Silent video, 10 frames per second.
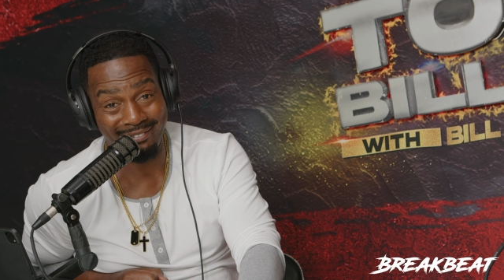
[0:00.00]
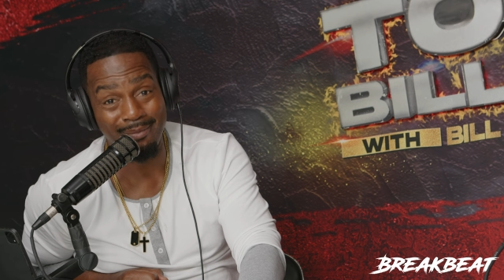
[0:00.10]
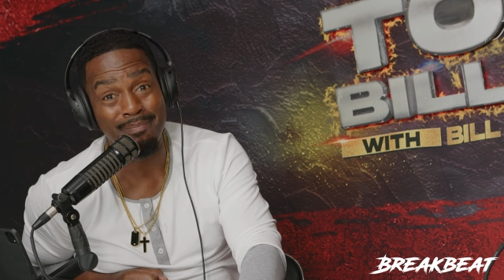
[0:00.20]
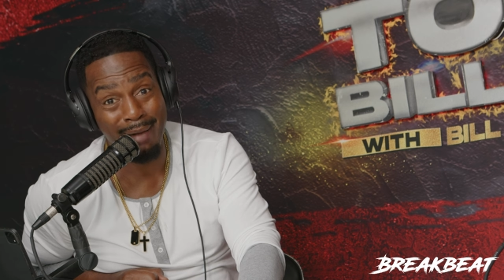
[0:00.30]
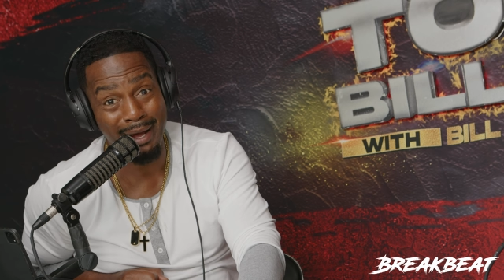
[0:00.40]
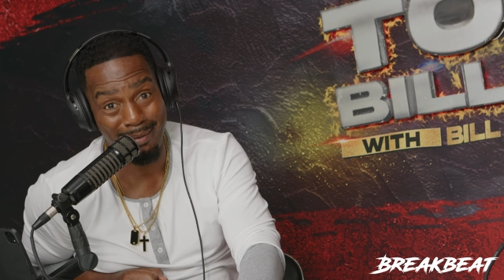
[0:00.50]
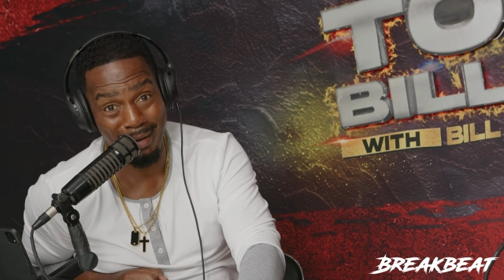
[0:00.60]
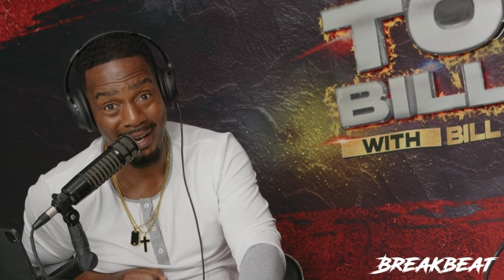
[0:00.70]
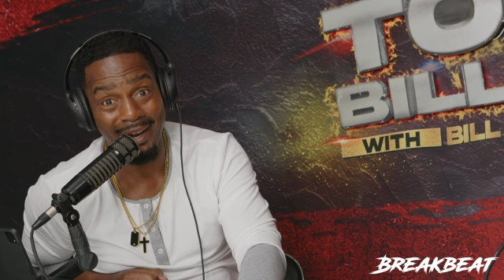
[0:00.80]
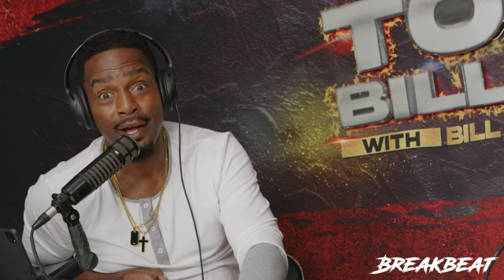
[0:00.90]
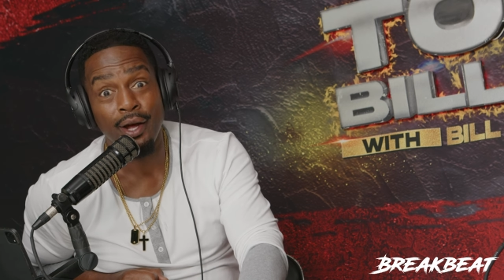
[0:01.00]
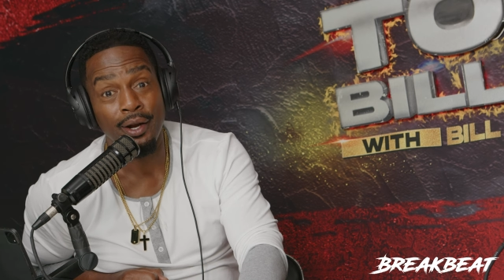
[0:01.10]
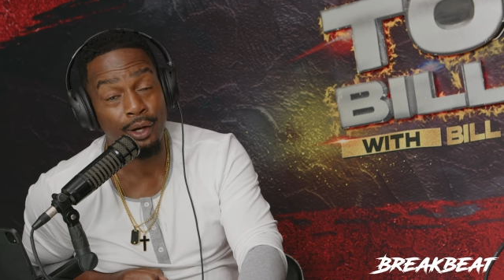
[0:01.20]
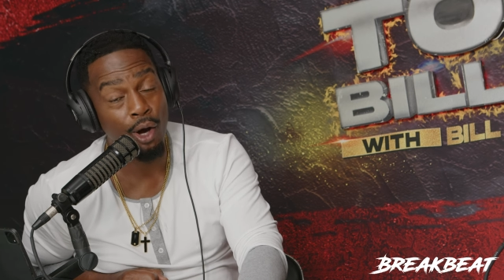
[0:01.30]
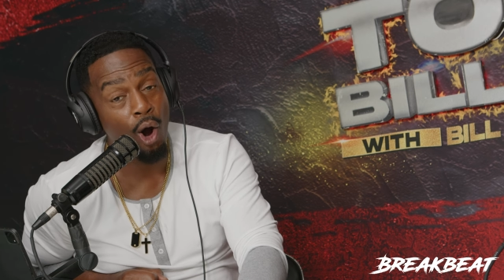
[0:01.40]
Maeta. Maeta.
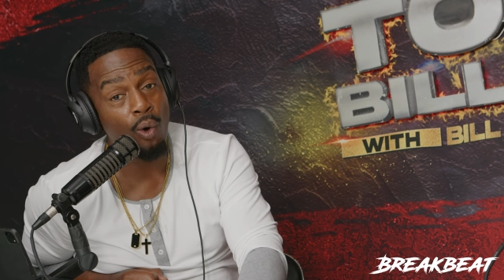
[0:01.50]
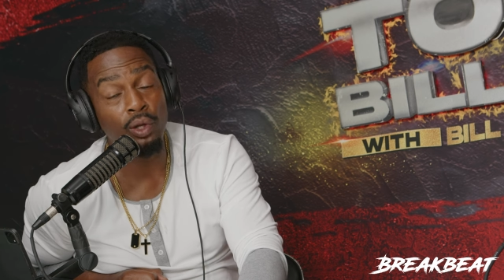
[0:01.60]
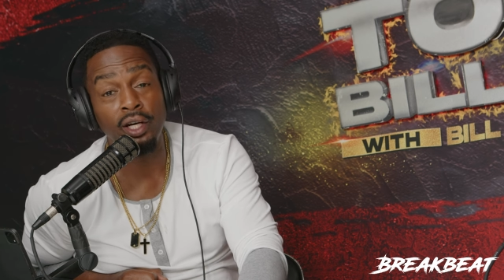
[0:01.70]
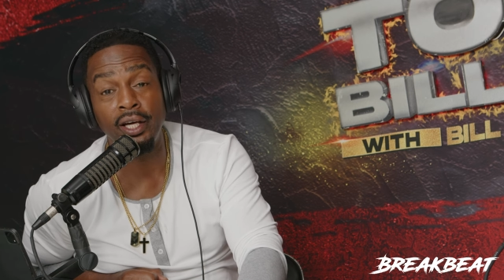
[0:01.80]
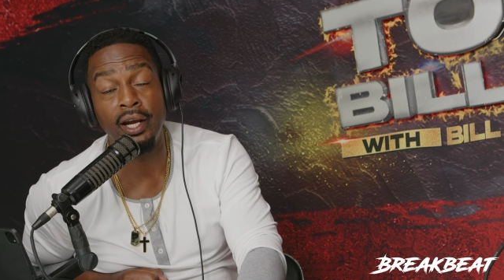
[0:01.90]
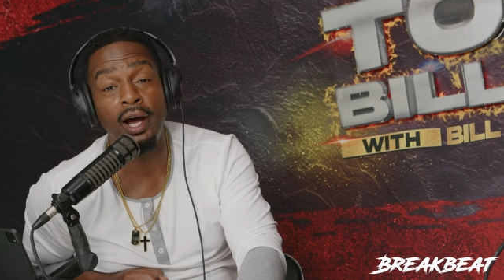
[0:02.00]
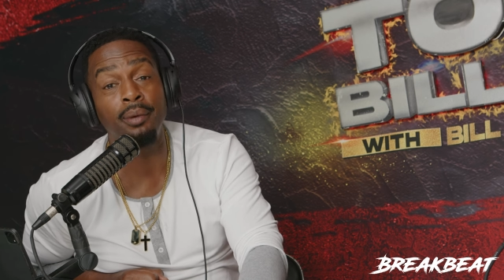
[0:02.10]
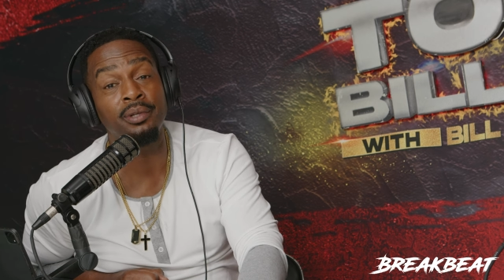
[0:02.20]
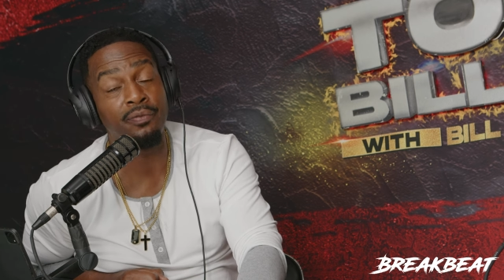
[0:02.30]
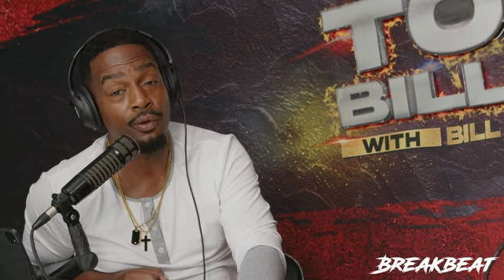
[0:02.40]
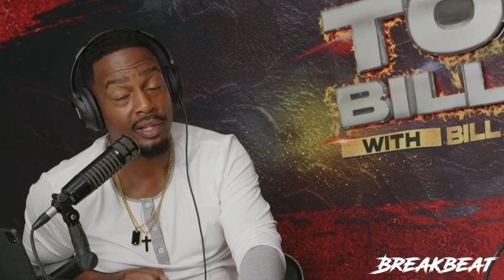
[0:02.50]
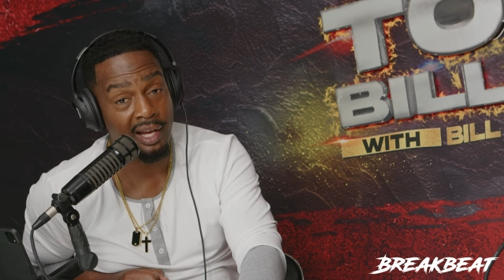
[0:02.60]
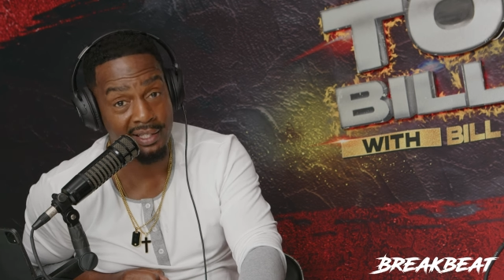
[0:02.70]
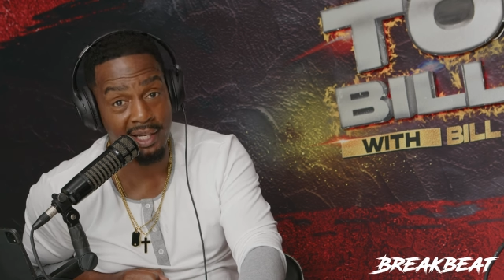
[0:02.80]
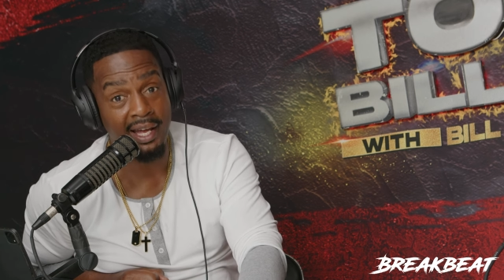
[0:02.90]
Meta. Go look it up if you
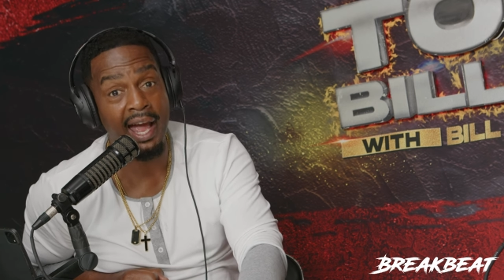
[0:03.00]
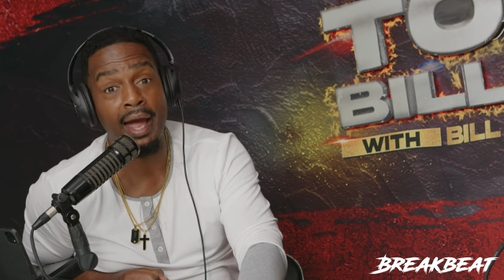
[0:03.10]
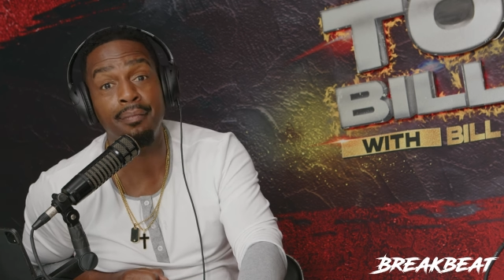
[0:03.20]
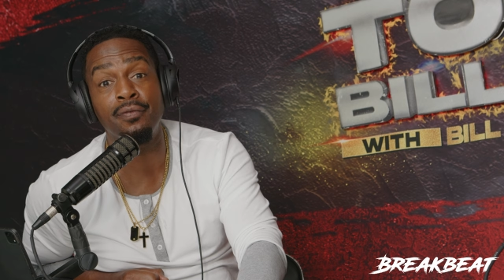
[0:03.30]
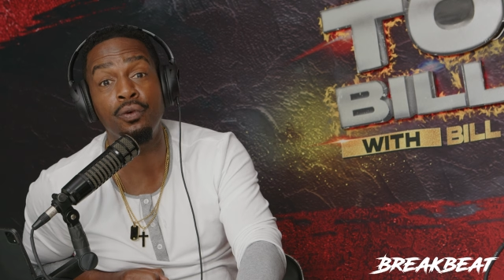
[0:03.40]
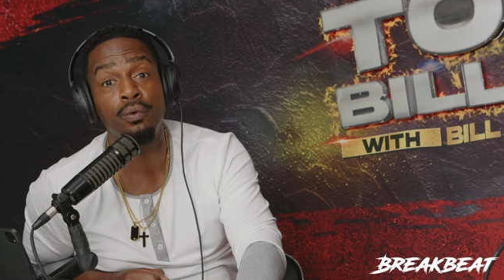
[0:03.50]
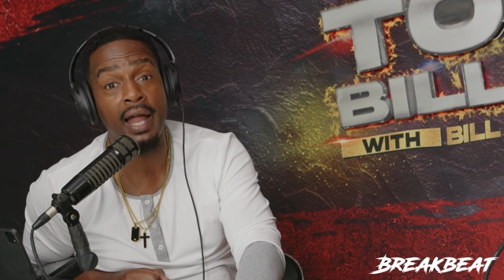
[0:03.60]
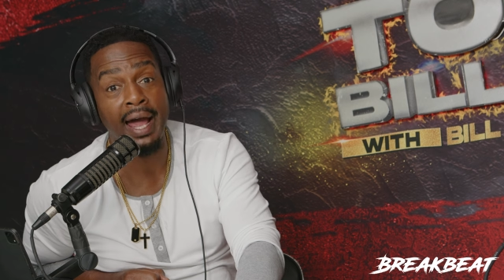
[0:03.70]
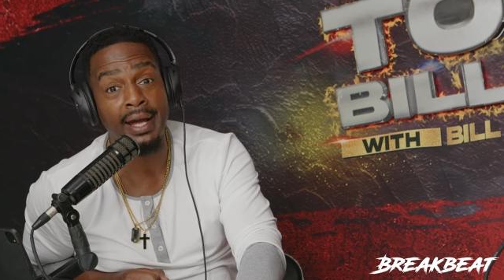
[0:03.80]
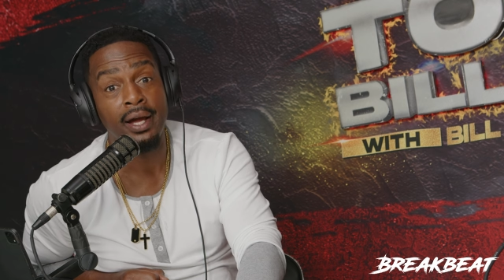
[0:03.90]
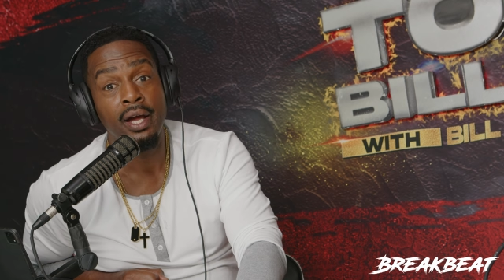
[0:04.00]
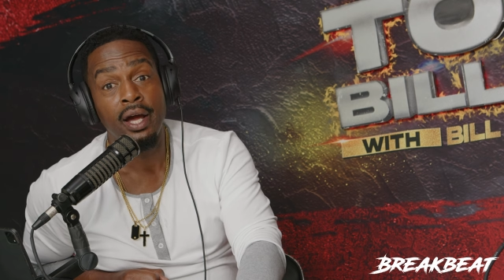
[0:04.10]
think it's a game. If you like, it's no